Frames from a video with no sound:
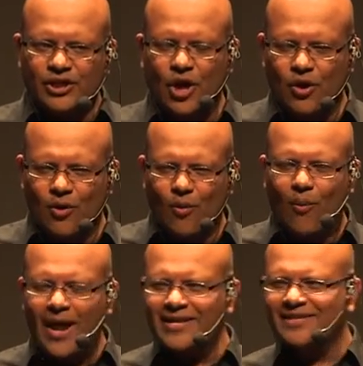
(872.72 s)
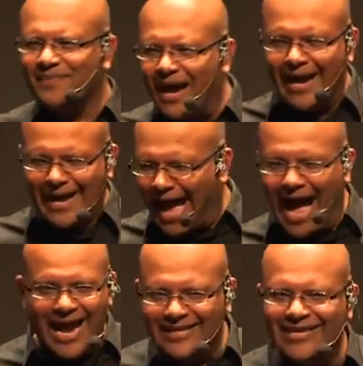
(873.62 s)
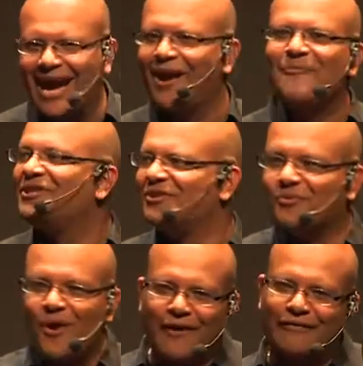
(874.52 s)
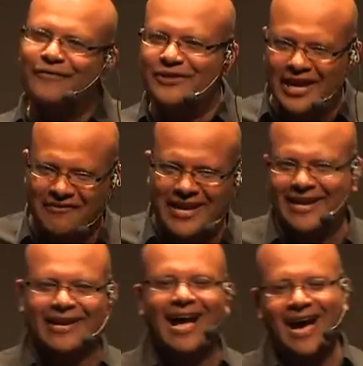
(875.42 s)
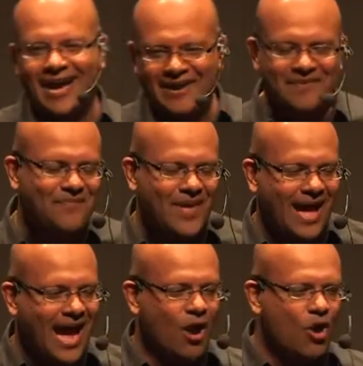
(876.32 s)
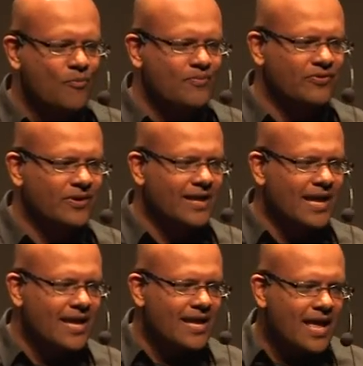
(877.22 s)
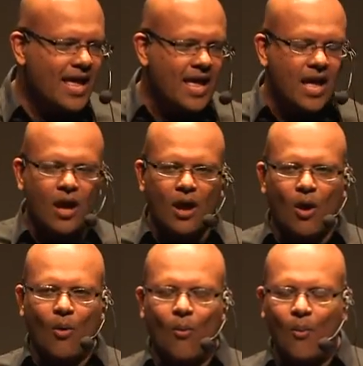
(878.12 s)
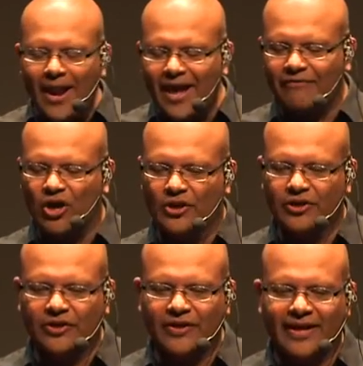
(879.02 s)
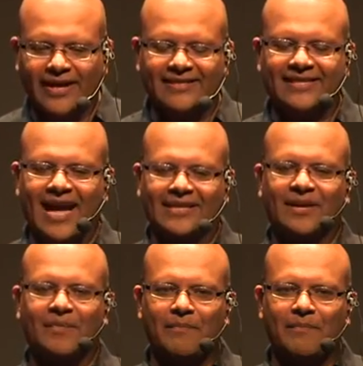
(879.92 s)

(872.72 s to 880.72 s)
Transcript: So what is my idea, which is worth sharing, I hope? What I've done is that